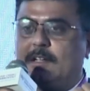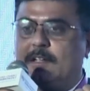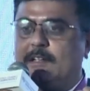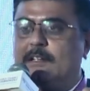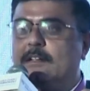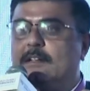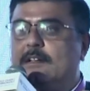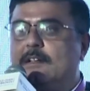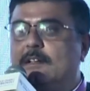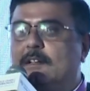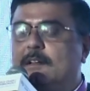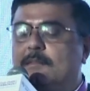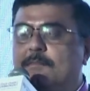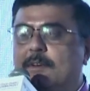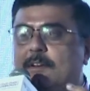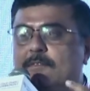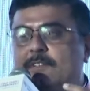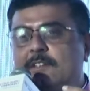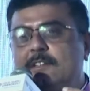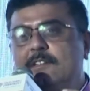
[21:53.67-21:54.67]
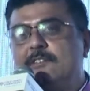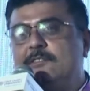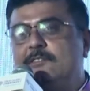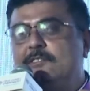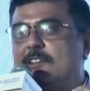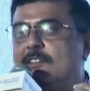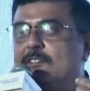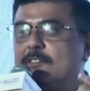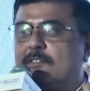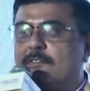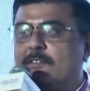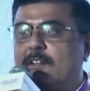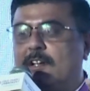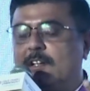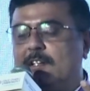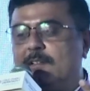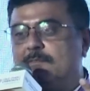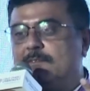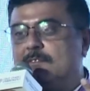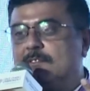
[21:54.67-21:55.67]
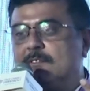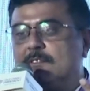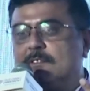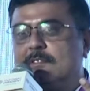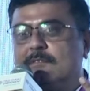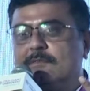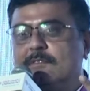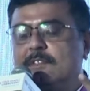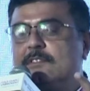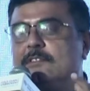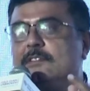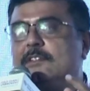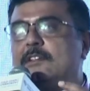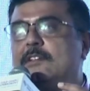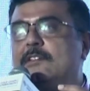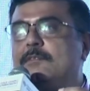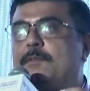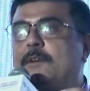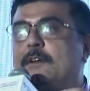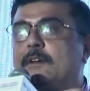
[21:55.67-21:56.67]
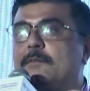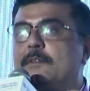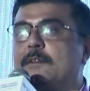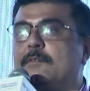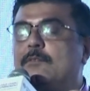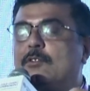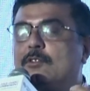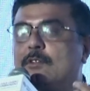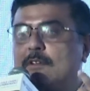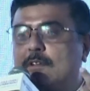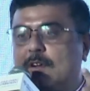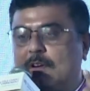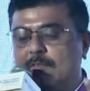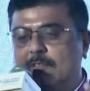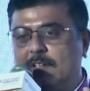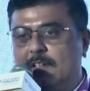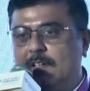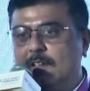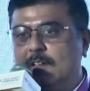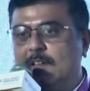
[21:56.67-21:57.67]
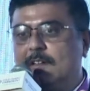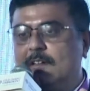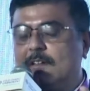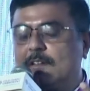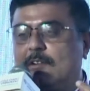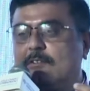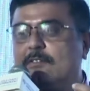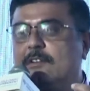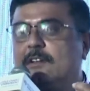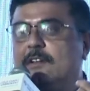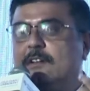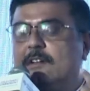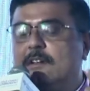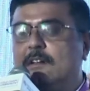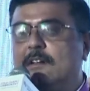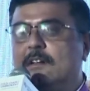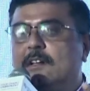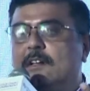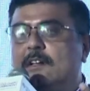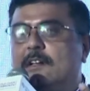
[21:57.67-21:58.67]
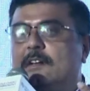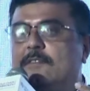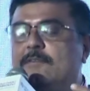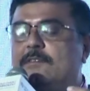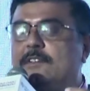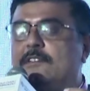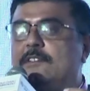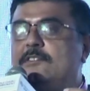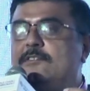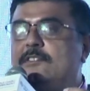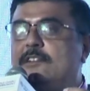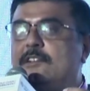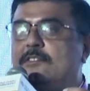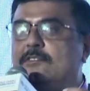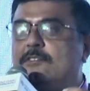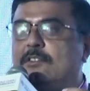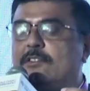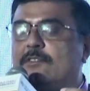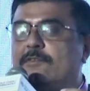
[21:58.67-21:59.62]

contract farming was a great success story, I thought, uh, based on the uh,